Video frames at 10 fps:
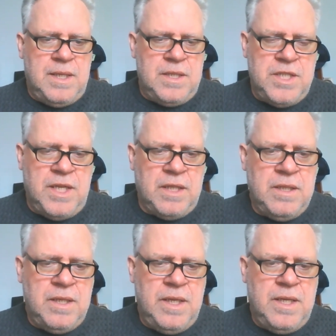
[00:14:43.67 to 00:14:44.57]

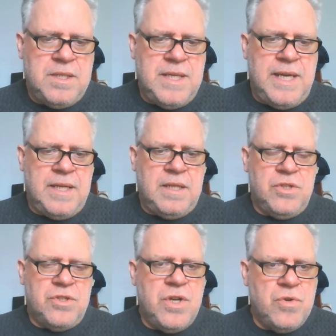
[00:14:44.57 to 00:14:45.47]
Sheldon, is that
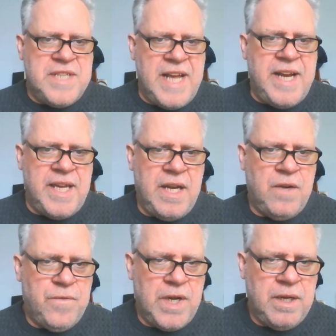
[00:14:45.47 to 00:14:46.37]
there's no
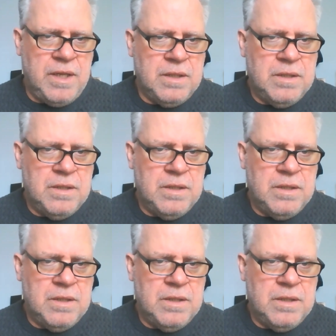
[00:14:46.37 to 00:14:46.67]
dedicated funding.